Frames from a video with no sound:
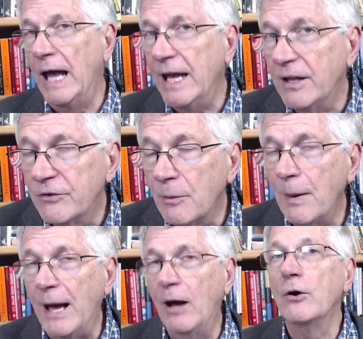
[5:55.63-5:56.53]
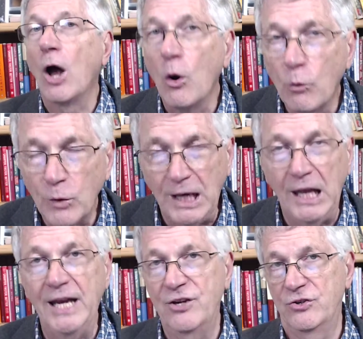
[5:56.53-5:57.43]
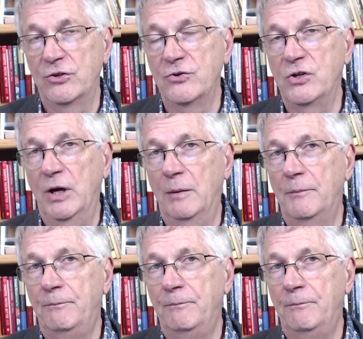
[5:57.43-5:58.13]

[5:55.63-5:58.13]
It's about relationship.